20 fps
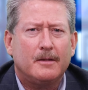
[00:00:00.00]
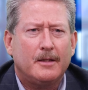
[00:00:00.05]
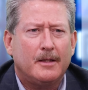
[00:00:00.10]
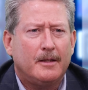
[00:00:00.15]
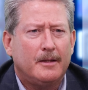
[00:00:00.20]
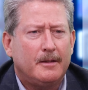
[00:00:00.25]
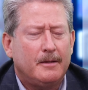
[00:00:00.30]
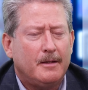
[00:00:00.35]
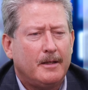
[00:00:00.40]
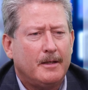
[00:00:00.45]

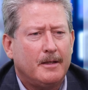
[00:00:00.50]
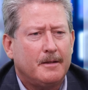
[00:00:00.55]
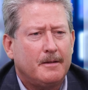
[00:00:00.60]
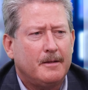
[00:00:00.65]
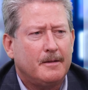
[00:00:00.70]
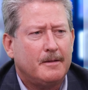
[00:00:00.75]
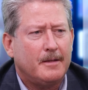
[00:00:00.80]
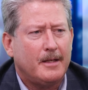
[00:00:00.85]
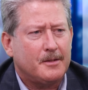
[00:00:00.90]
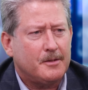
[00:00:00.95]
And, and I
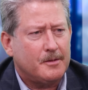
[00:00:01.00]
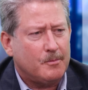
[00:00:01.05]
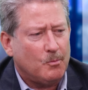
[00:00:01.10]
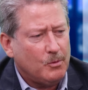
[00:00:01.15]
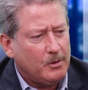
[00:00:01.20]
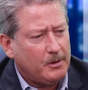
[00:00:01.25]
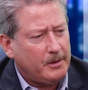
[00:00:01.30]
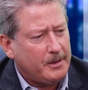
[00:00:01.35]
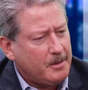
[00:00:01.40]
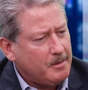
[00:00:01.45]
think that's
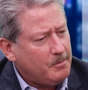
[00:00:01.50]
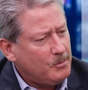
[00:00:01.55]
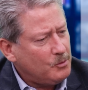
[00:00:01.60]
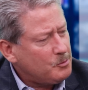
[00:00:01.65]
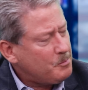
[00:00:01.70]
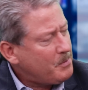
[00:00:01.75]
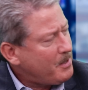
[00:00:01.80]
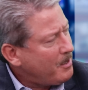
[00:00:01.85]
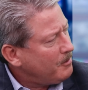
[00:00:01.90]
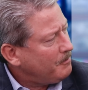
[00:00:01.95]
really the
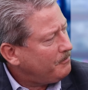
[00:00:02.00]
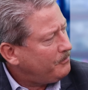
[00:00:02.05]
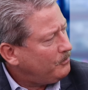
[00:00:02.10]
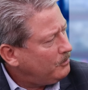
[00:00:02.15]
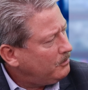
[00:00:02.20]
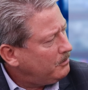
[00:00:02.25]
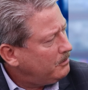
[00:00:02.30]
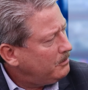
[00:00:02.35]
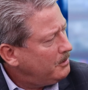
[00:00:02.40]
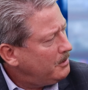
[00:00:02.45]
most
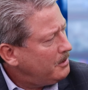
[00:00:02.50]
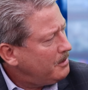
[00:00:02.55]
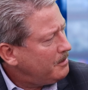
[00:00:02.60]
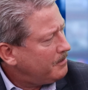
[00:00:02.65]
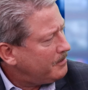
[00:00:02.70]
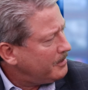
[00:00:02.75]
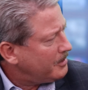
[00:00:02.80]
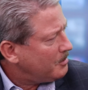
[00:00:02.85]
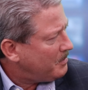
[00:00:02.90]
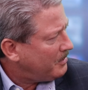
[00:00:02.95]
powerful
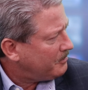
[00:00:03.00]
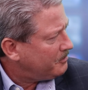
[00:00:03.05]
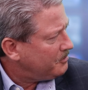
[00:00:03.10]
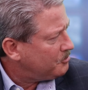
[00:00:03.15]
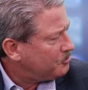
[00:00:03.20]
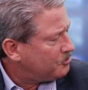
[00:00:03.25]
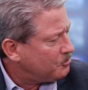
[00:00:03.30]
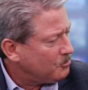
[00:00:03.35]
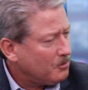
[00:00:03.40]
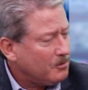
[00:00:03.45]
thing about
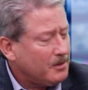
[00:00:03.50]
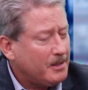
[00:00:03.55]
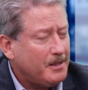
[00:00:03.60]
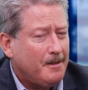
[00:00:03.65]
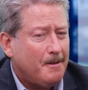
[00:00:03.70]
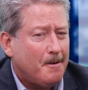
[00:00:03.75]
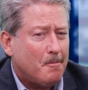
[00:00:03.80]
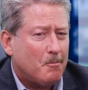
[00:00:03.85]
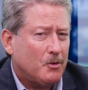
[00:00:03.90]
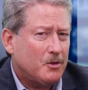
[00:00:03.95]
this story,
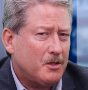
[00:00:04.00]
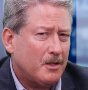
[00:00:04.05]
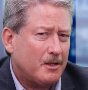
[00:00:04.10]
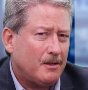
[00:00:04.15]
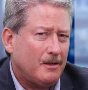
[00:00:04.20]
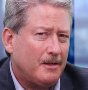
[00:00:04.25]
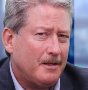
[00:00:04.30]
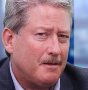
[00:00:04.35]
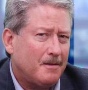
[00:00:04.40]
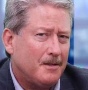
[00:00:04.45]

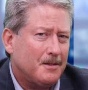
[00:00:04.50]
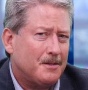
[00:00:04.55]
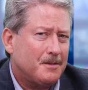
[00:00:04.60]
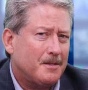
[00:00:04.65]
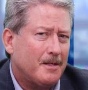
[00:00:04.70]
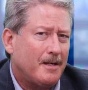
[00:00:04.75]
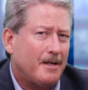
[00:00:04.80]
particularly at this